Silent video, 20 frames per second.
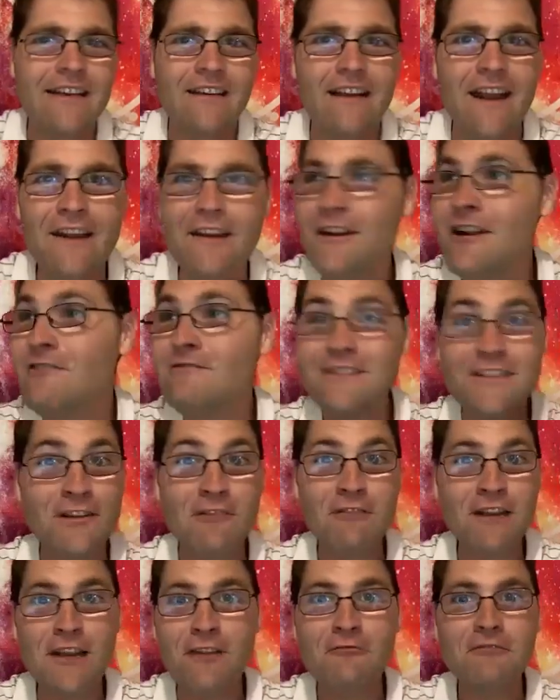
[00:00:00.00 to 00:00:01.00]
newsletter. And, you know,
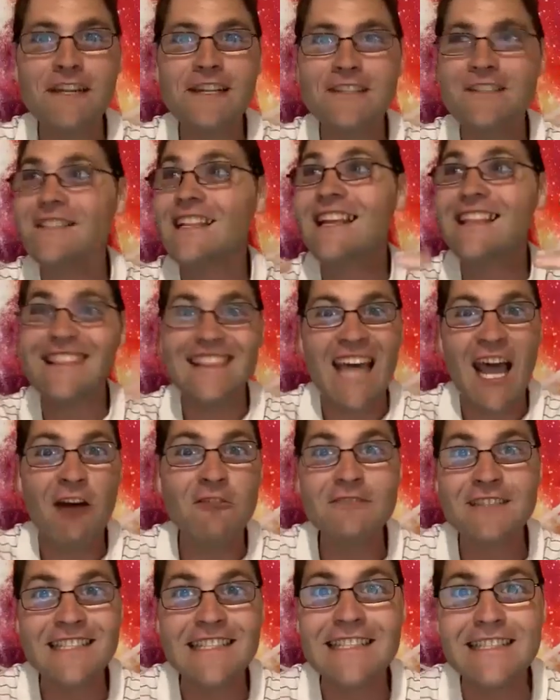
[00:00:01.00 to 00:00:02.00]
Sonia reaches like
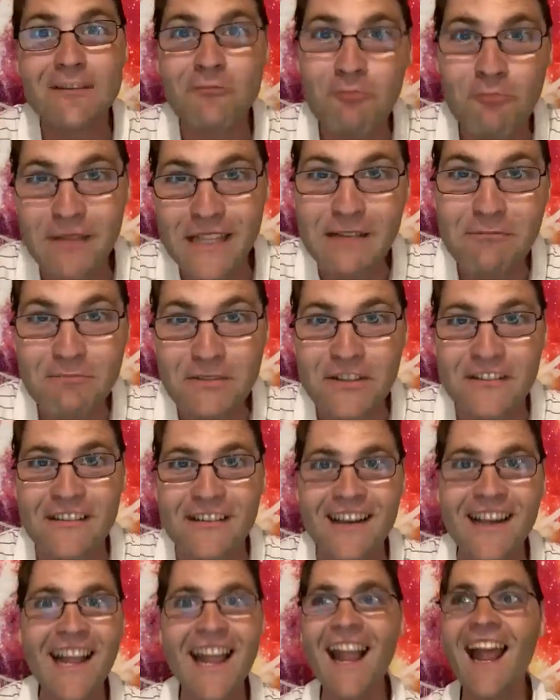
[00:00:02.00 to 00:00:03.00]
thousands of people.